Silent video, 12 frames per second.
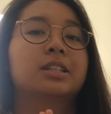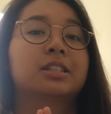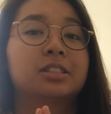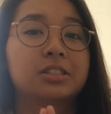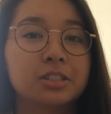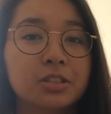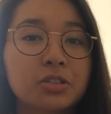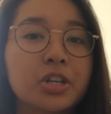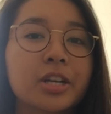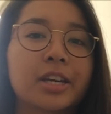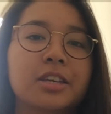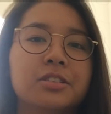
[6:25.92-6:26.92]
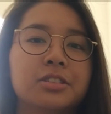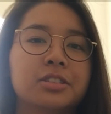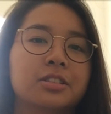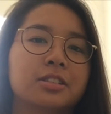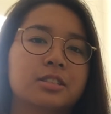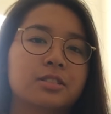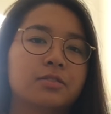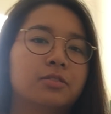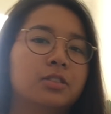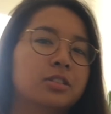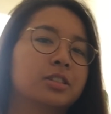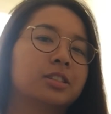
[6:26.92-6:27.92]
Still trying to get used to this
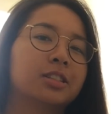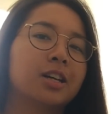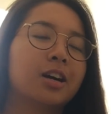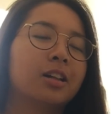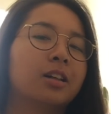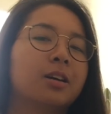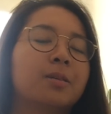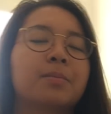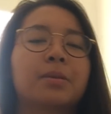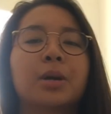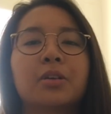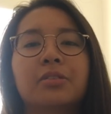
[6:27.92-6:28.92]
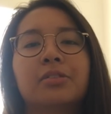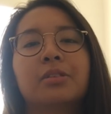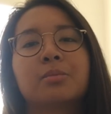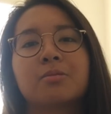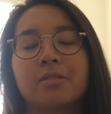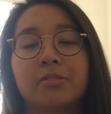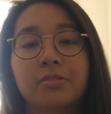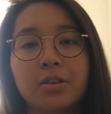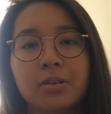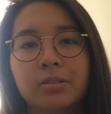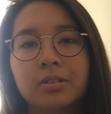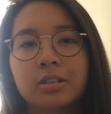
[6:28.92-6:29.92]
vlog style. I'm currently filming on my
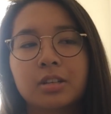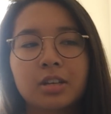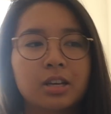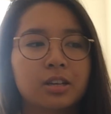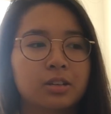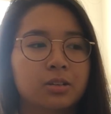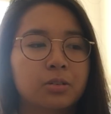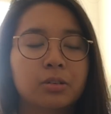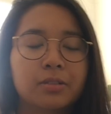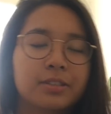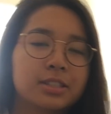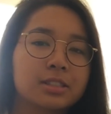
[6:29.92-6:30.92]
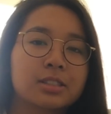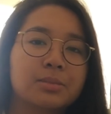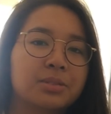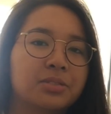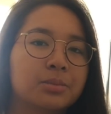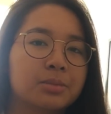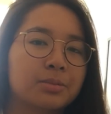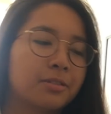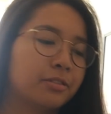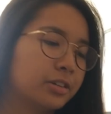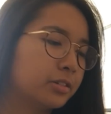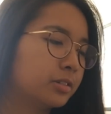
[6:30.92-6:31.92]
phone. All of this is going to be filmed on my
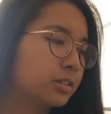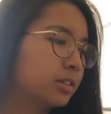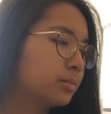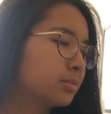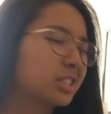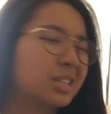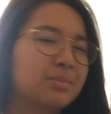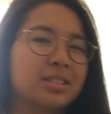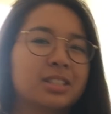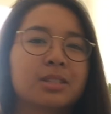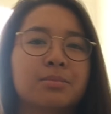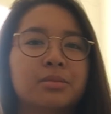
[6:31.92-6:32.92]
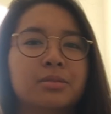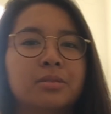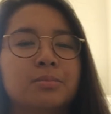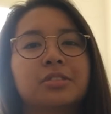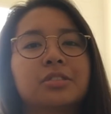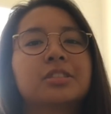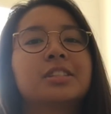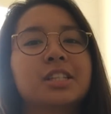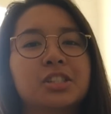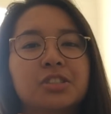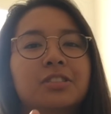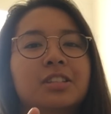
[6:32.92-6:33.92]
phone. Just keeping it simple. Stay
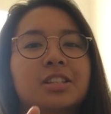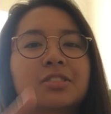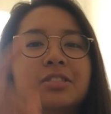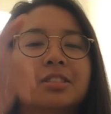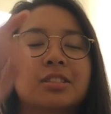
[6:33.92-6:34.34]
tuned for the next